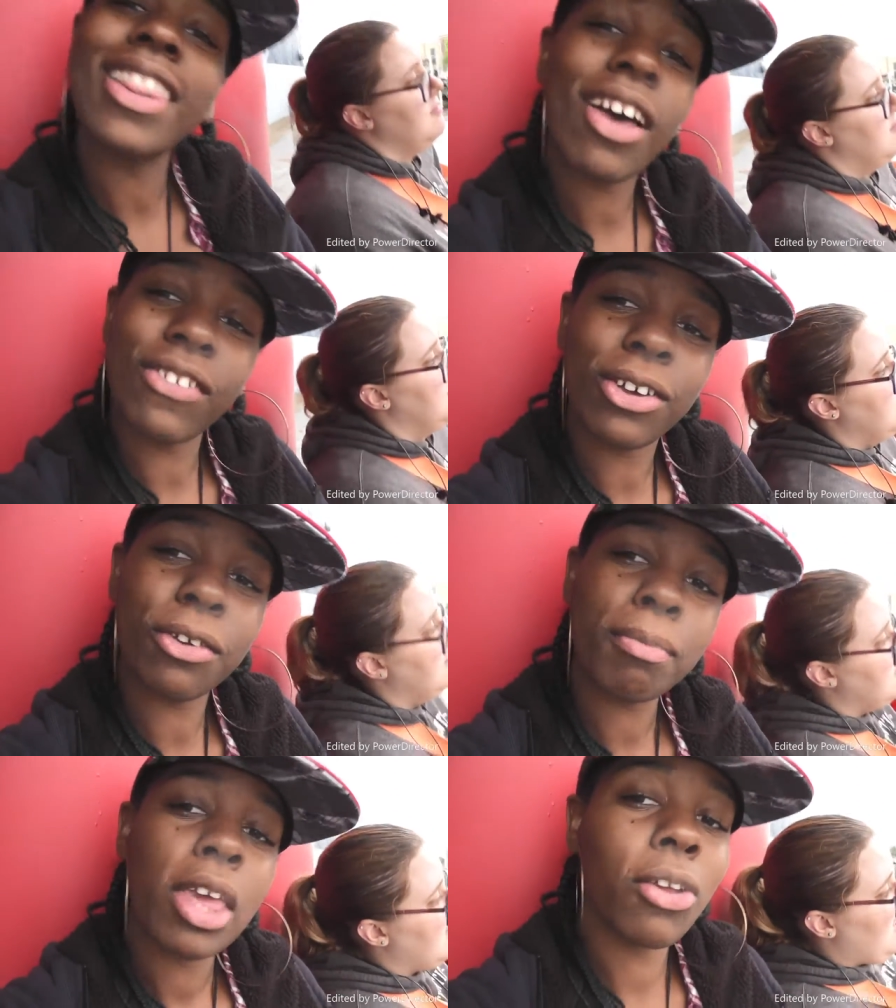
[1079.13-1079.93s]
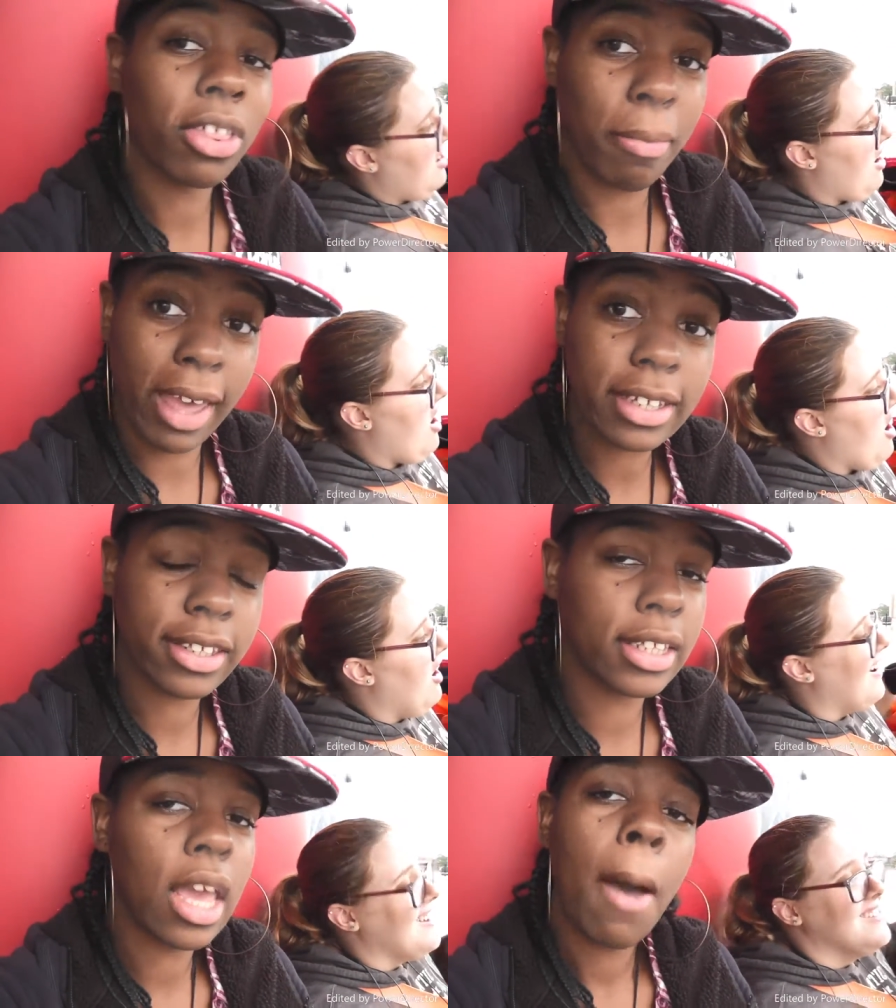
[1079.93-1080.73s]
I love you. You're the
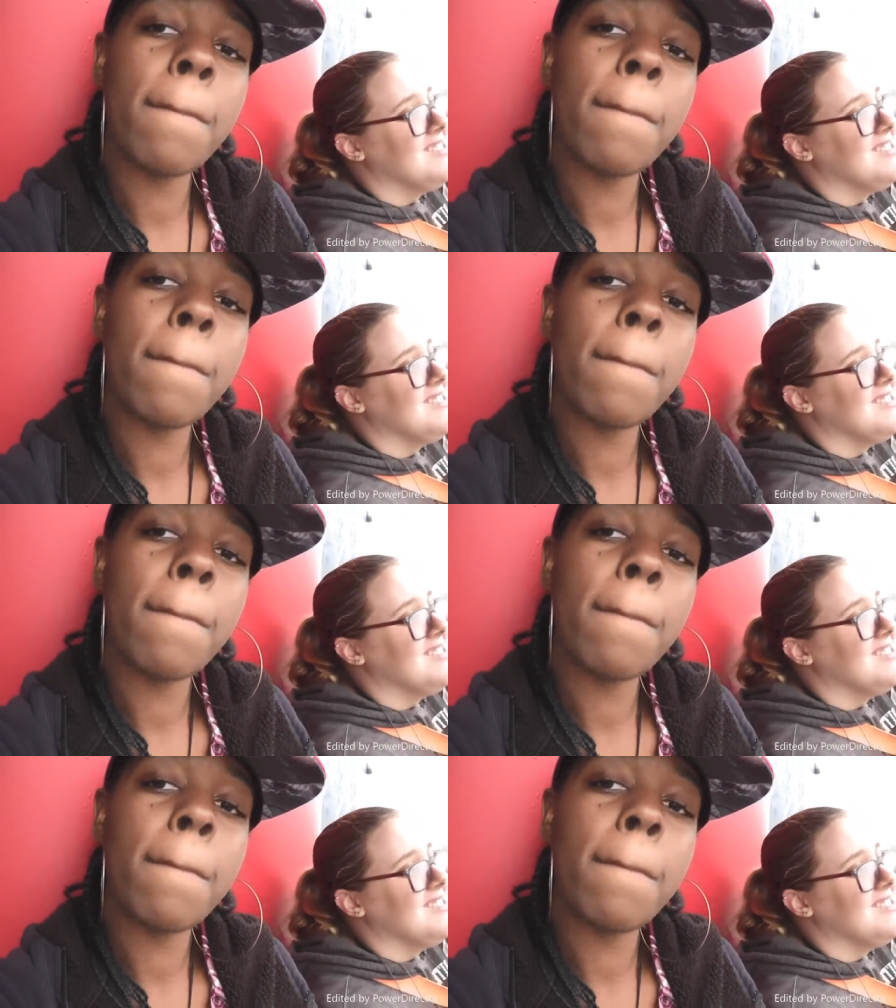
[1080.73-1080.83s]
best.